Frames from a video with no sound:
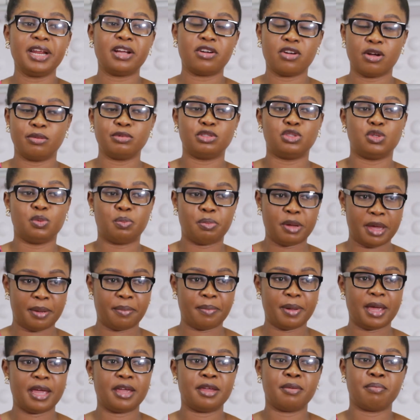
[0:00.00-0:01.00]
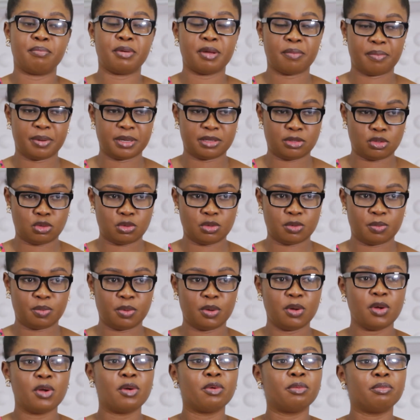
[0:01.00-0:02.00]
it comes to pepper in pepper soup,
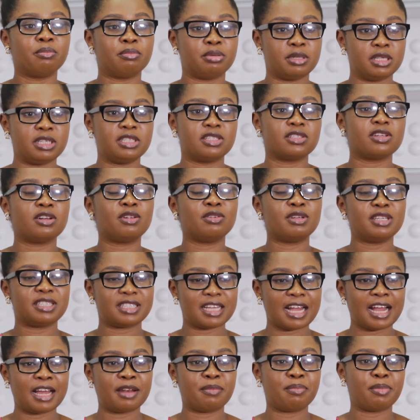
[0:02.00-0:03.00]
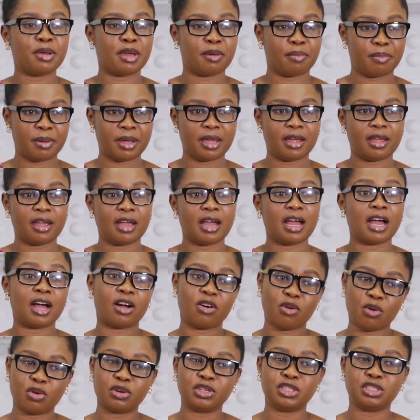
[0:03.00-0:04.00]
please always add pepper
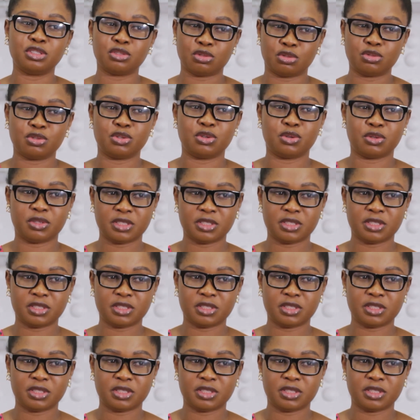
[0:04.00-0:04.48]
according to your